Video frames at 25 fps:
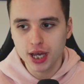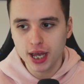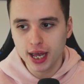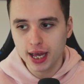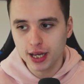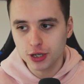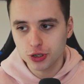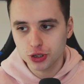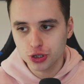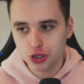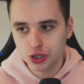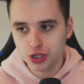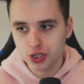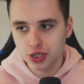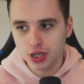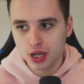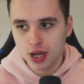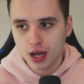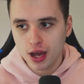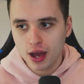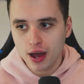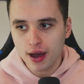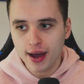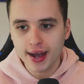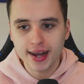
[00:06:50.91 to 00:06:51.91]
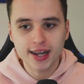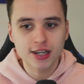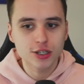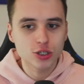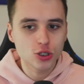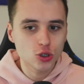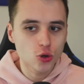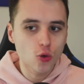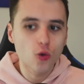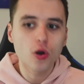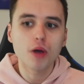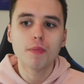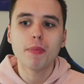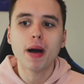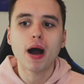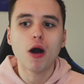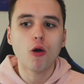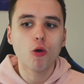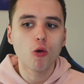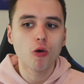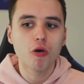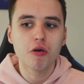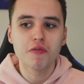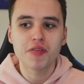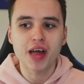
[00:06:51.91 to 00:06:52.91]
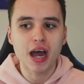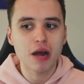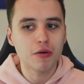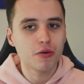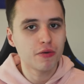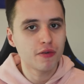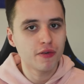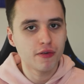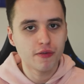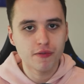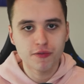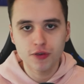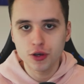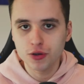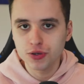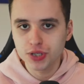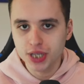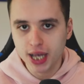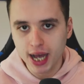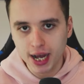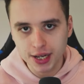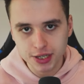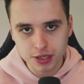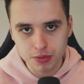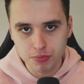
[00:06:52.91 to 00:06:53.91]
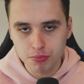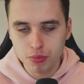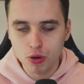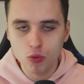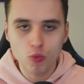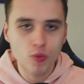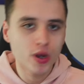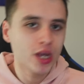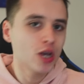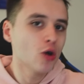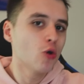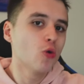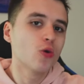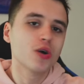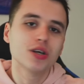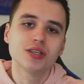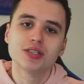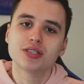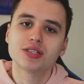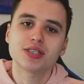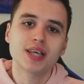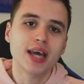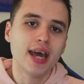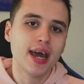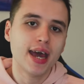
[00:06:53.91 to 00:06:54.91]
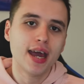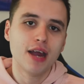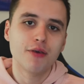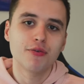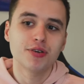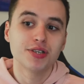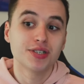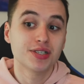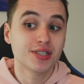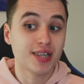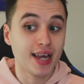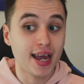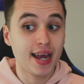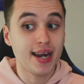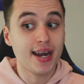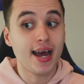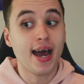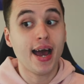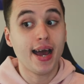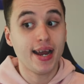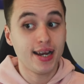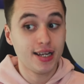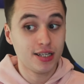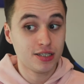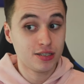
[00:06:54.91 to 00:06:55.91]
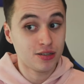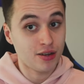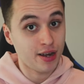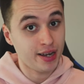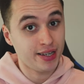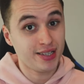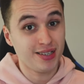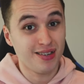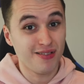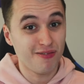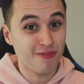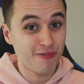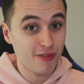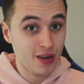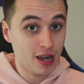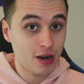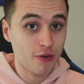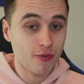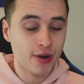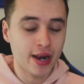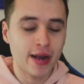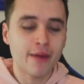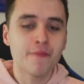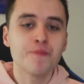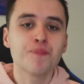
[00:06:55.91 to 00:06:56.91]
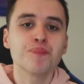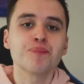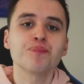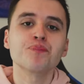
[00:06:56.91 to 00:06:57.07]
It's just, I can talk about all of that with enthusiasm, but we all can sit here and say that, and it's nice in theory.